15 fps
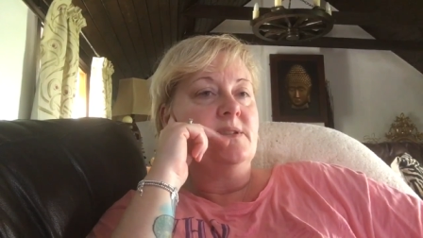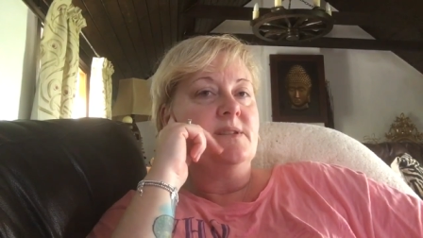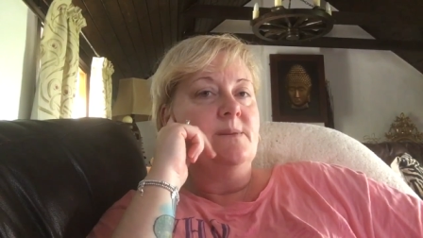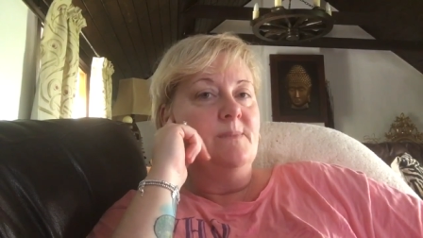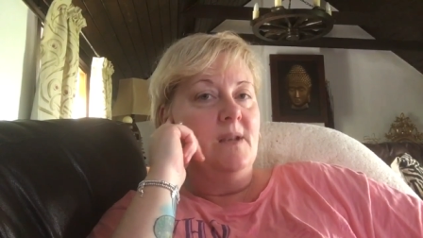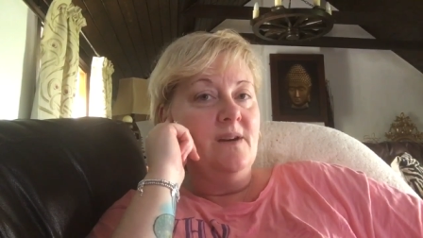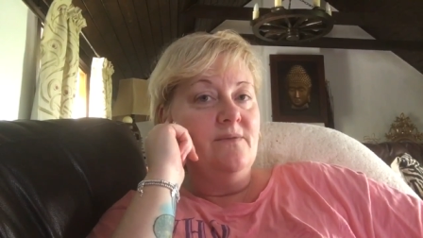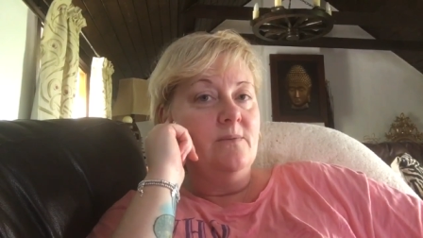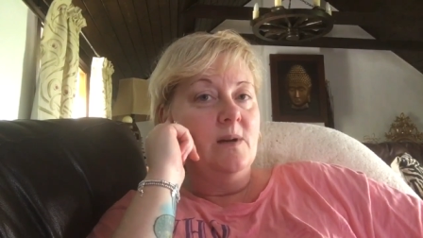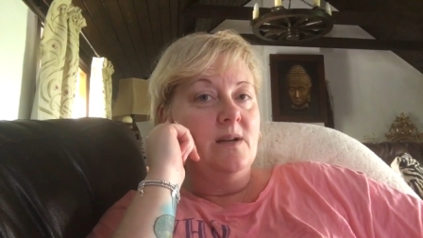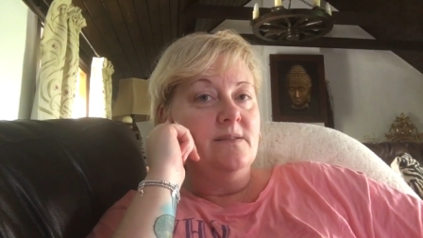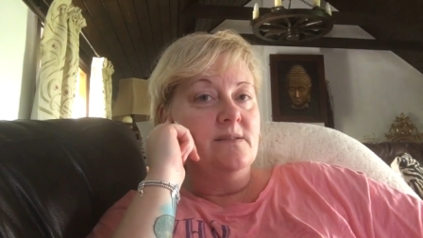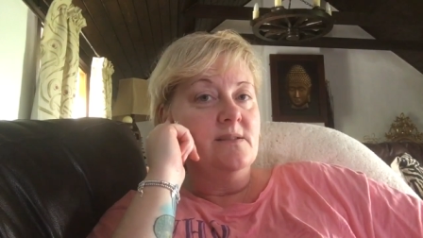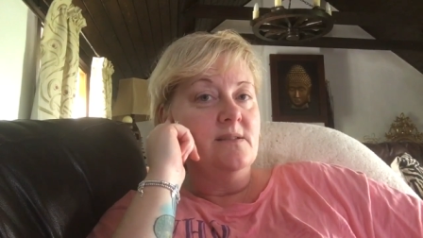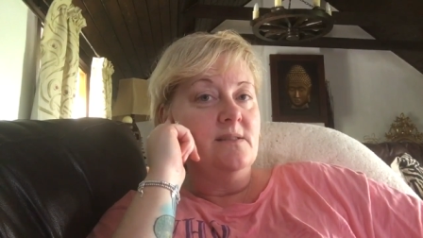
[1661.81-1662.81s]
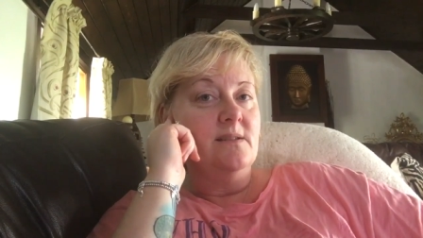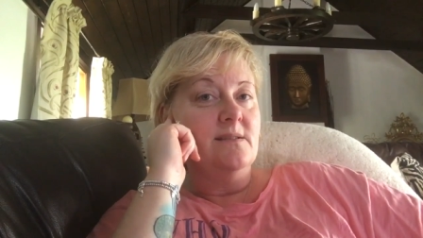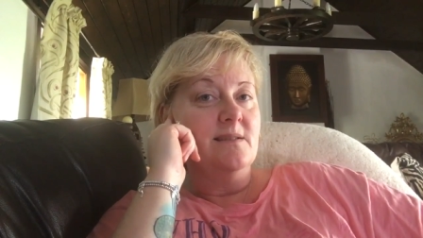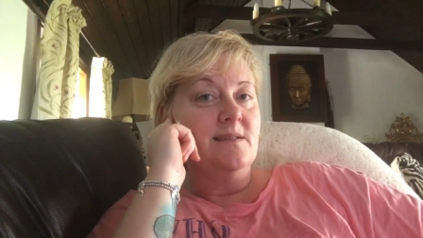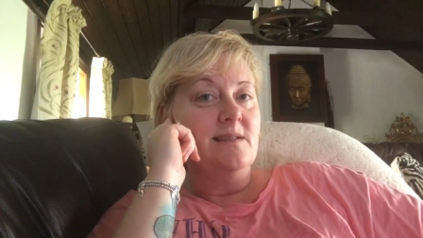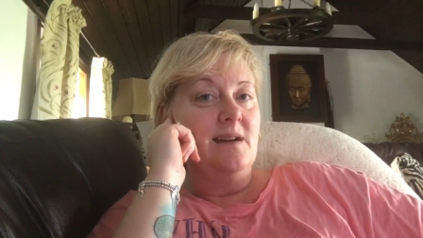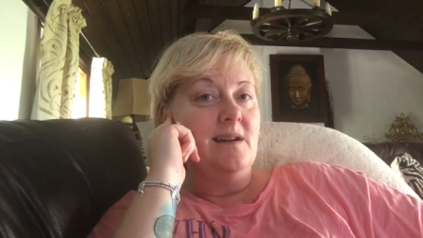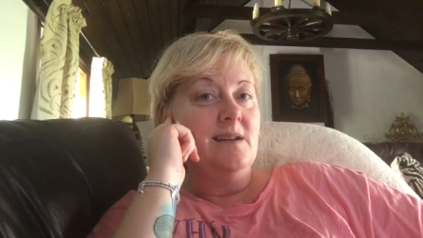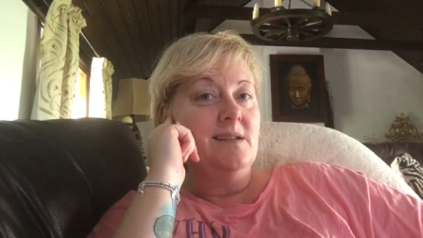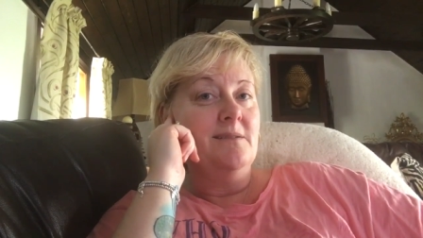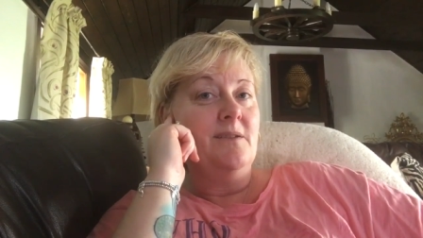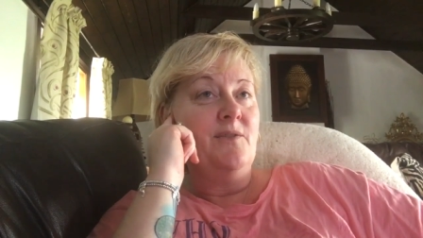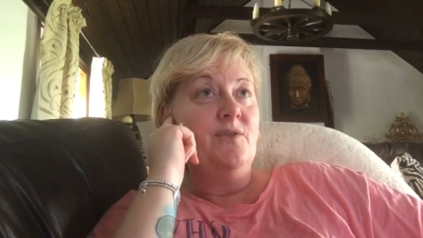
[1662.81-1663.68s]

see my loved ones at the end of the day.